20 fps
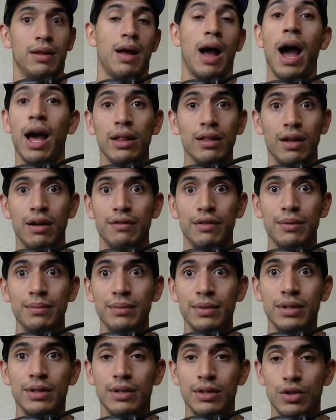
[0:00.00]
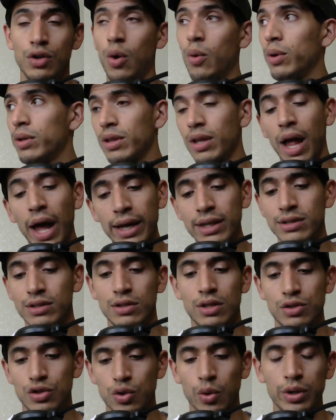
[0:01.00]
I love them. No one likes
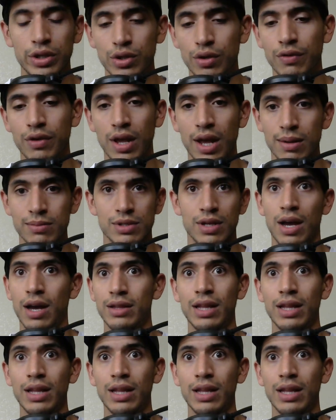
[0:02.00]
story-driven games.